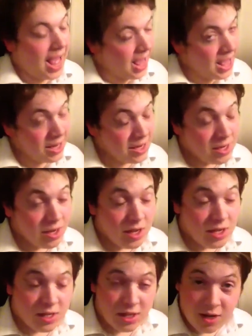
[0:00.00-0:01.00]
And I
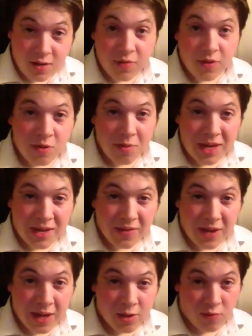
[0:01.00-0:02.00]
didn't film
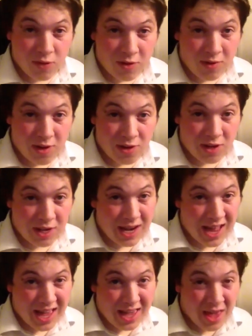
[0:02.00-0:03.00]
anything else for the rest of
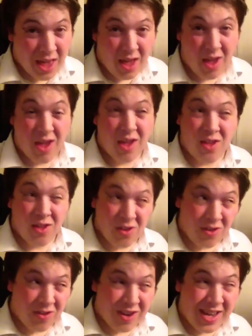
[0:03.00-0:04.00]
the day.
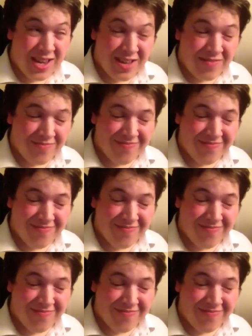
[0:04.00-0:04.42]
Sorry.